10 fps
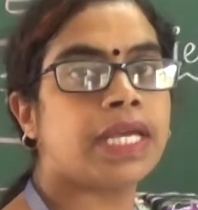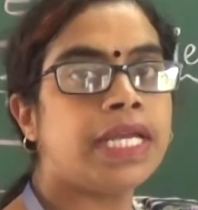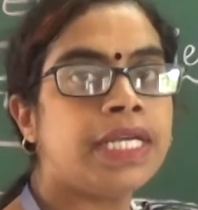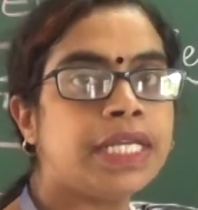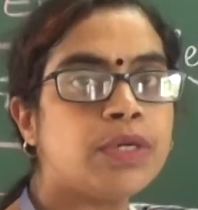
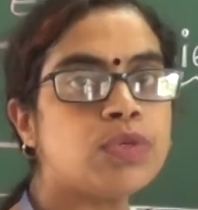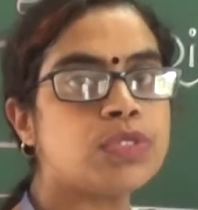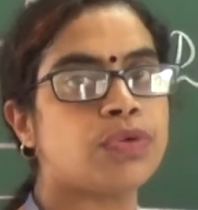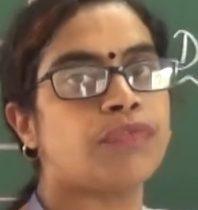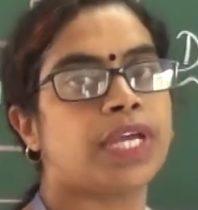
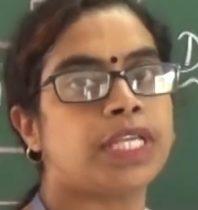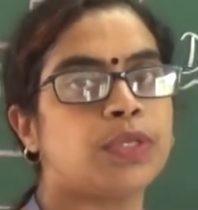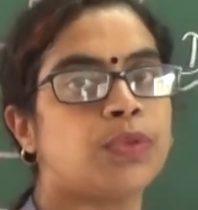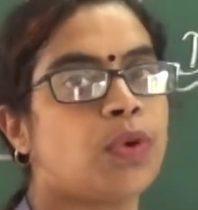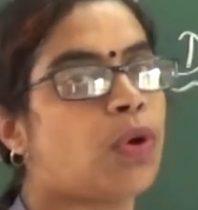induced
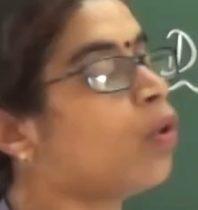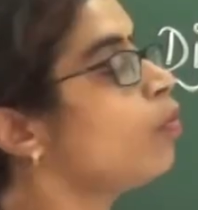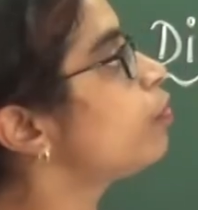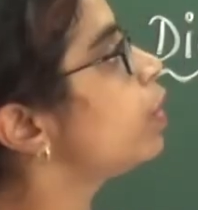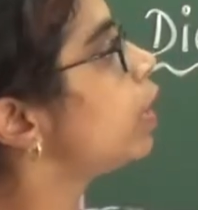value
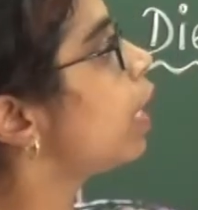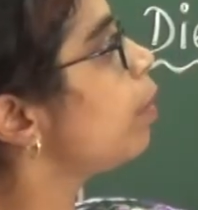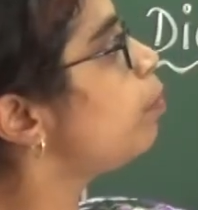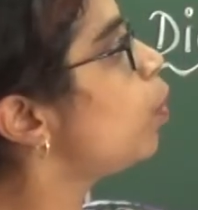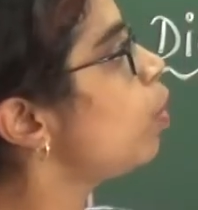of the
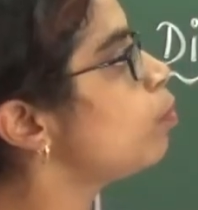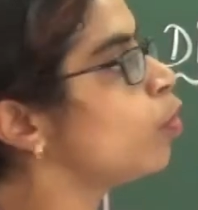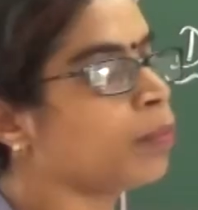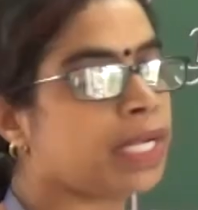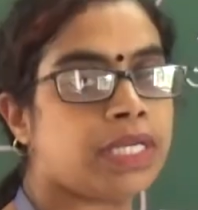dipole
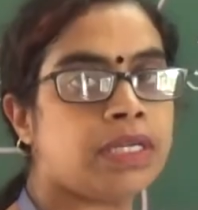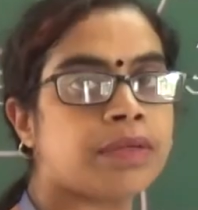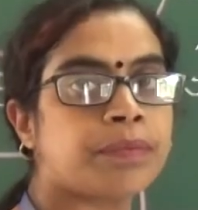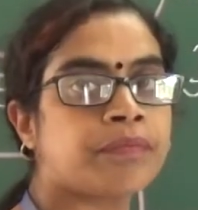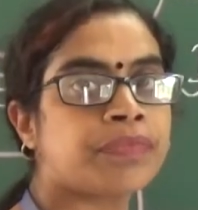
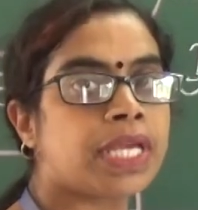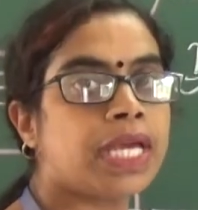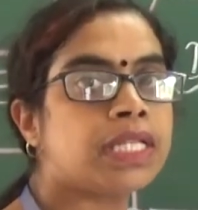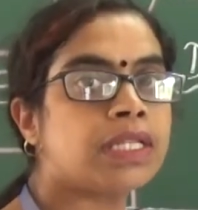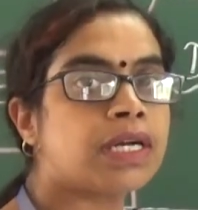moment
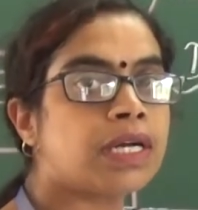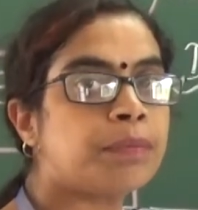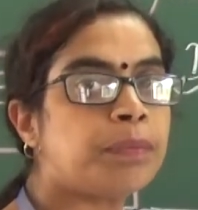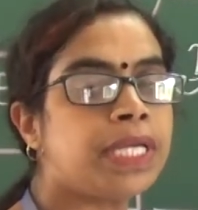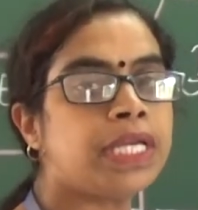in the
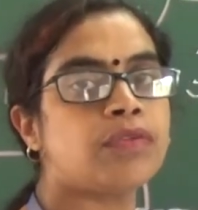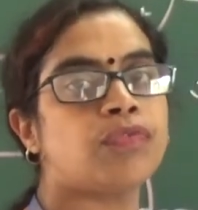complete